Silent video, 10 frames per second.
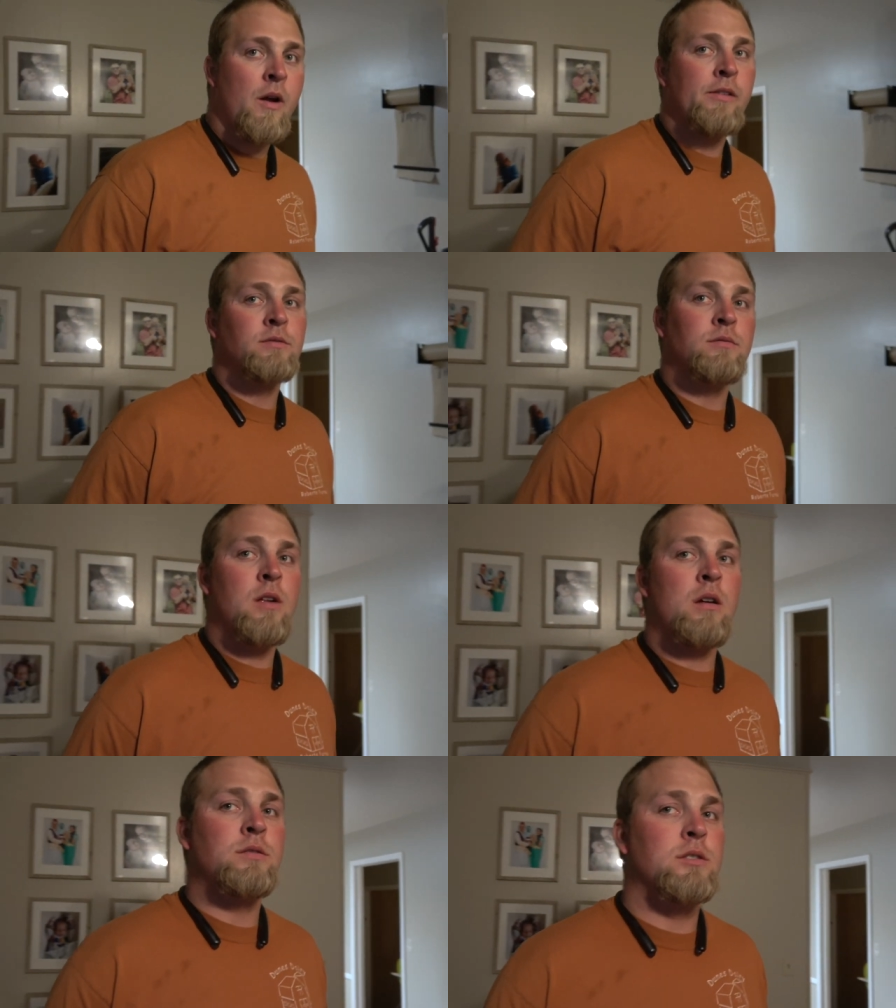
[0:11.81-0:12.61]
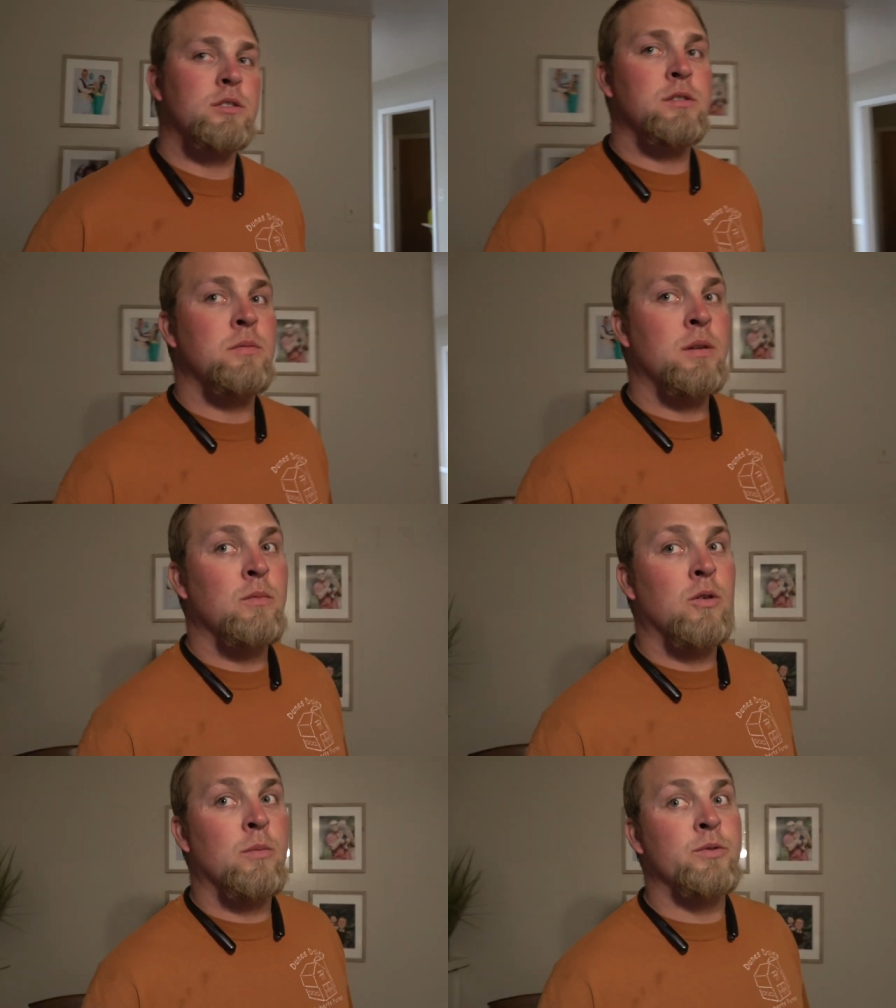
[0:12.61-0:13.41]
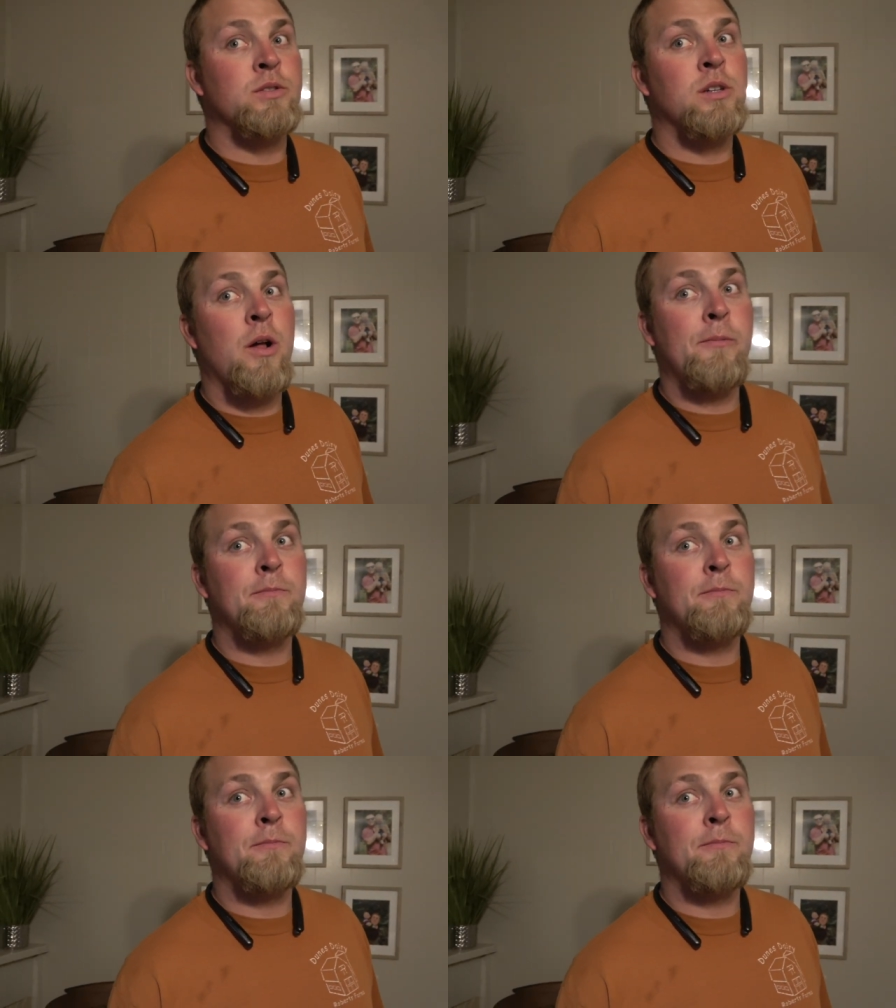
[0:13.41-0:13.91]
Did you? There's too many Mormons.